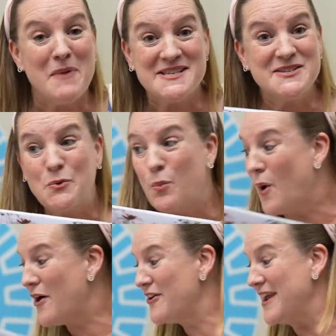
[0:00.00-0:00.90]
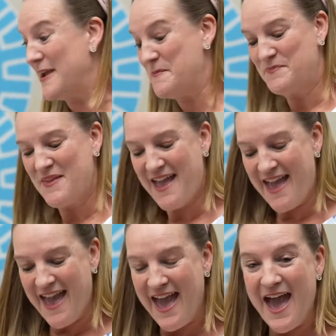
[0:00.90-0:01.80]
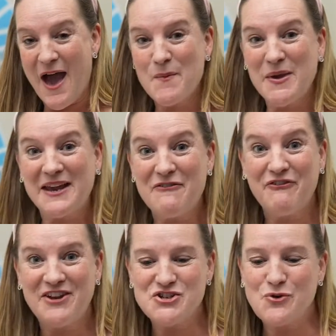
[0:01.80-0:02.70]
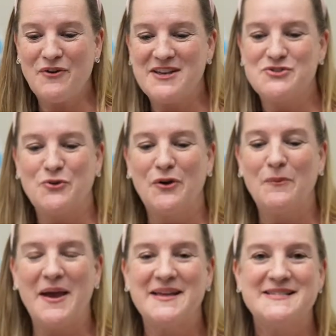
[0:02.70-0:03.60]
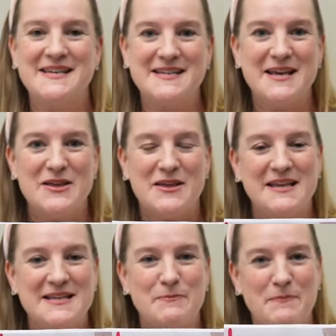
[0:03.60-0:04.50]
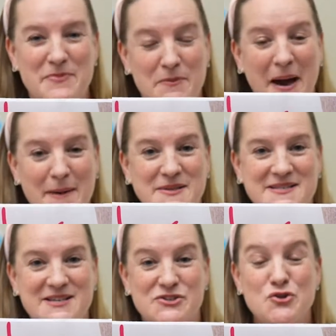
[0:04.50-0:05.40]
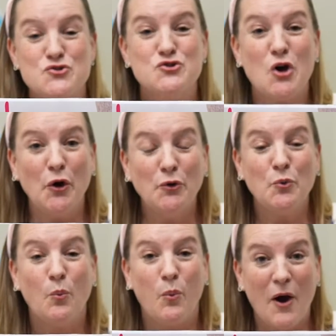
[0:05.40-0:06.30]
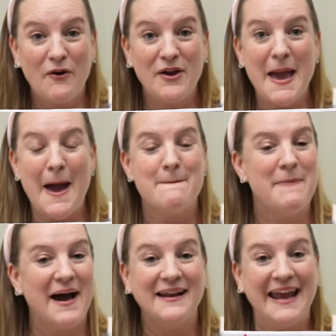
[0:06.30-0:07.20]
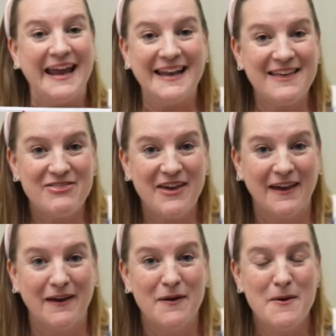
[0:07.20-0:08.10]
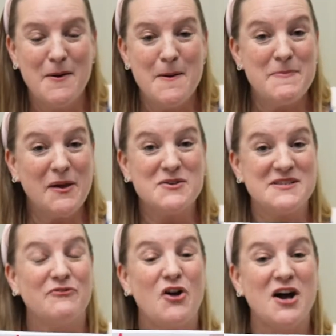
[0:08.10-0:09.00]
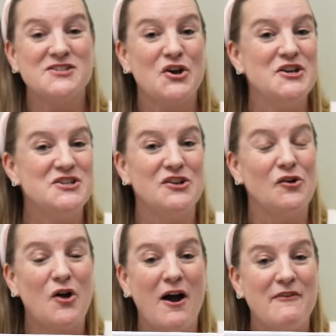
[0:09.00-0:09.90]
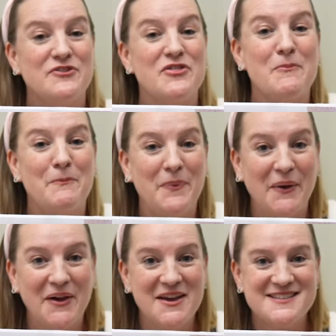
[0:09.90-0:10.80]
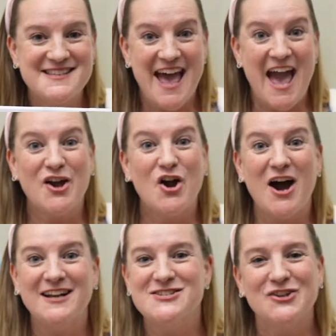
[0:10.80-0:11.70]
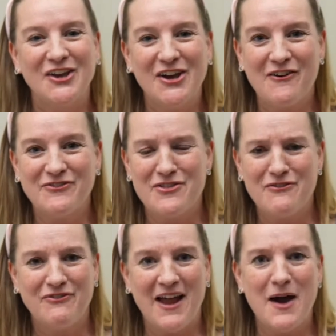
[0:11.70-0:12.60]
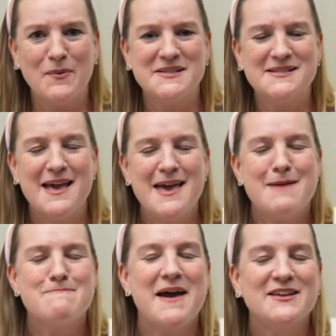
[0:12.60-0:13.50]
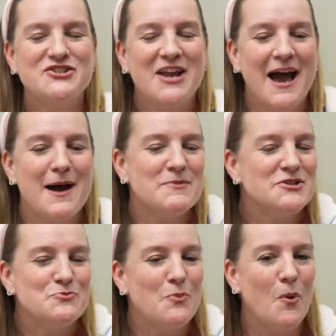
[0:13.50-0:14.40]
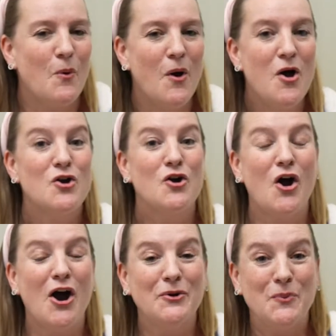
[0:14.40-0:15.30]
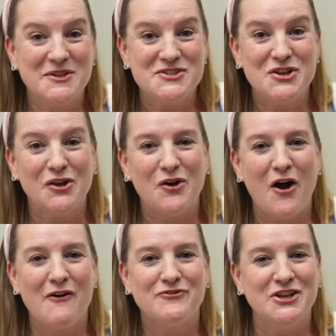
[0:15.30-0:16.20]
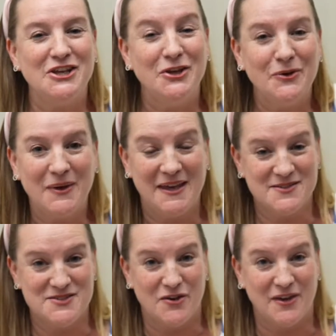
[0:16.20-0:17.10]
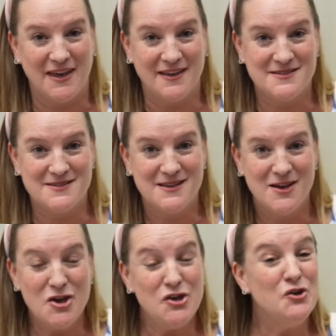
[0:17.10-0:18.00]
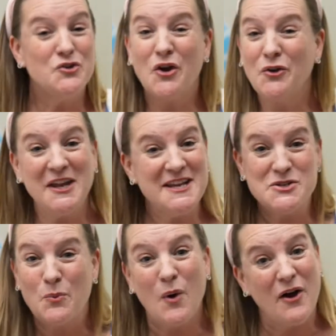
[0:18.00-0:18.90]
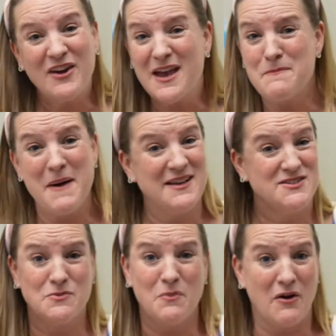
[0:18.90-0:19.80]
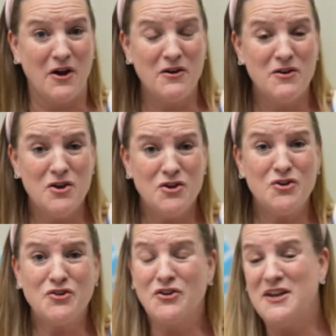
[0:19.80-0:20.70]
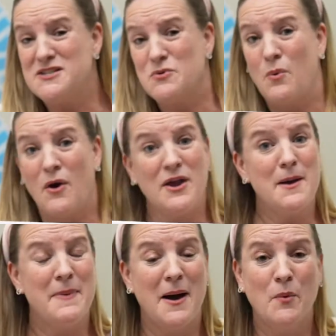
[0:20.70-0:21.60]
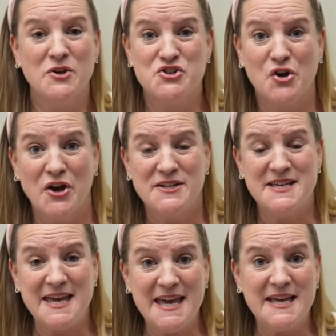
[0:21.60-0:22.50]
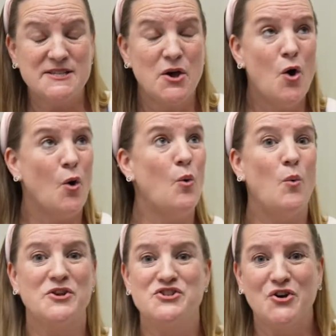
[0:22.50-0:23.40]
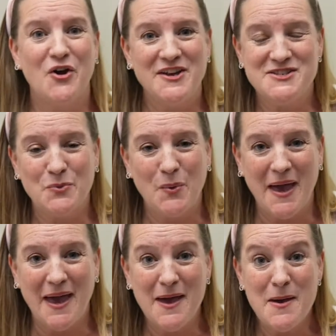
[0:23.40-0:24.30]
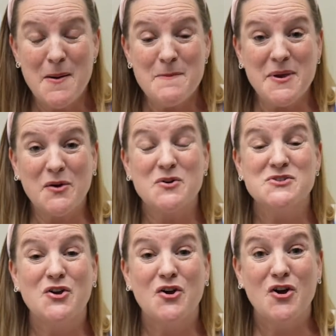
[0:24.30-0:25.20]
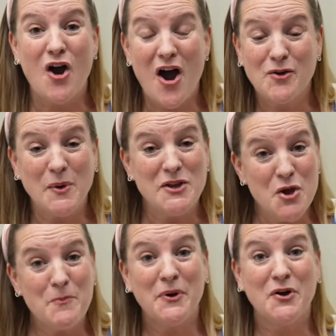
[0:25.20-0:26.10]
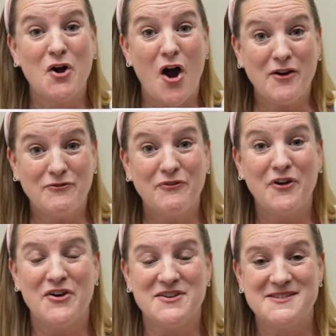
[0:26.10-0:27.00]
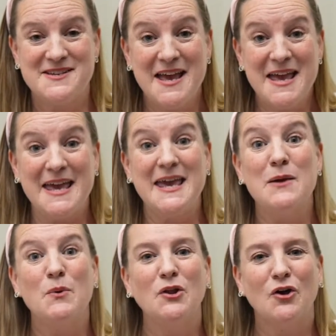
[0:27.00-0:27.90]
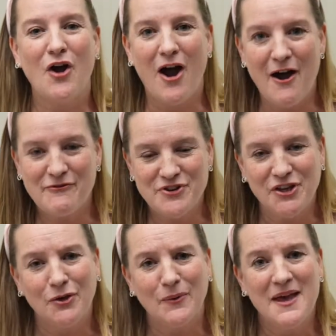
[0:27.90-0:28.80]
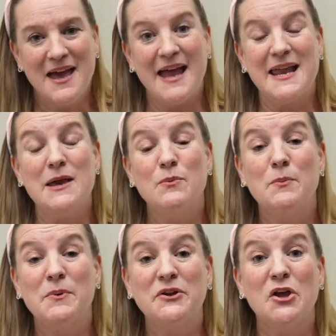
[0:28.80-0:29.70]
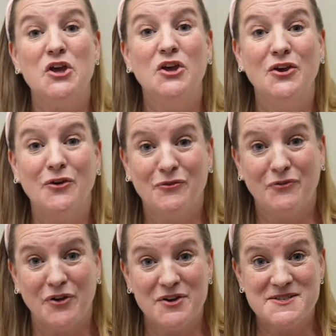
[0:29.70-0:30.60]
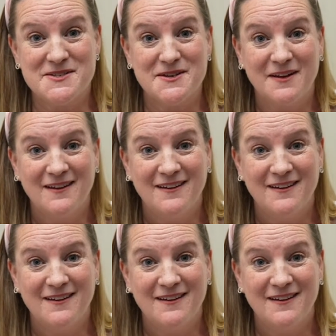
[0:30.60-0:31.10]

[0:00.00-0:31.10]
mustn't worry. And we're going to finish off our story where the Bible says, don't worry about anything. Because if God's going to look after the birds and God's looking after the flowers, imagine how much more God wants to look after you, Hillsong kids. You don't need to worry about tomorrow. You don't need to worry about what you're going to eat or what you're going to wear. Because God, when you put God first, he will look after you and he will put you first.